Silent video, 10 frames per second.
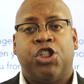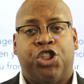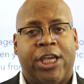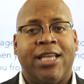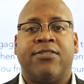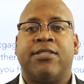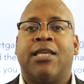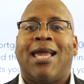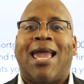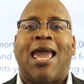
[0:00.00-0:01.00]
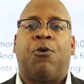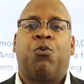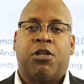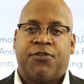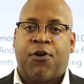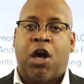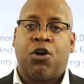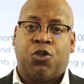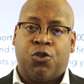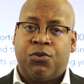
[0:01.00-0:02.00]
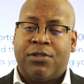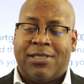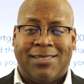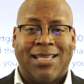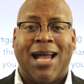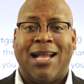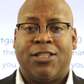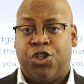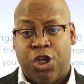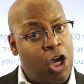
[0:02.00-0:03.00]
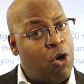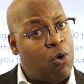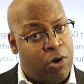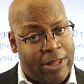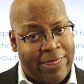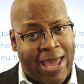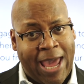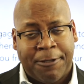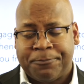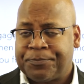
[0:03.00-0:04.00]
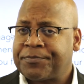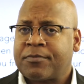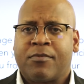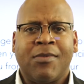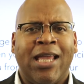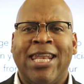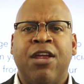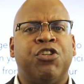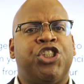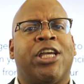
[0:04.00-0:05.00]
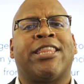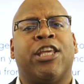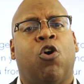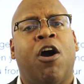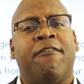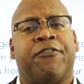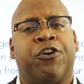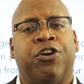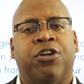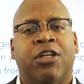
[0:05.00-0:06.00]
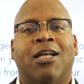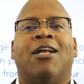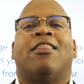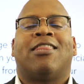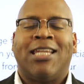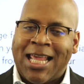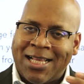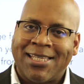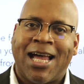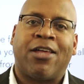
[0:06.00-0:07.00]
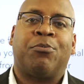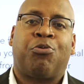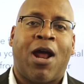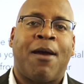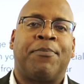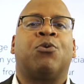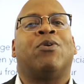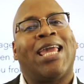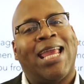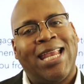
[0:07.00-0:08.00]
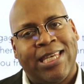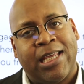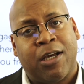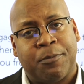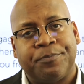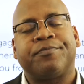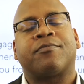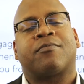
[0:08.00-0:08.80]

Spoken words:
Chase and Wells Fargo decides no on that and they reject the offer, then that's how the property would end up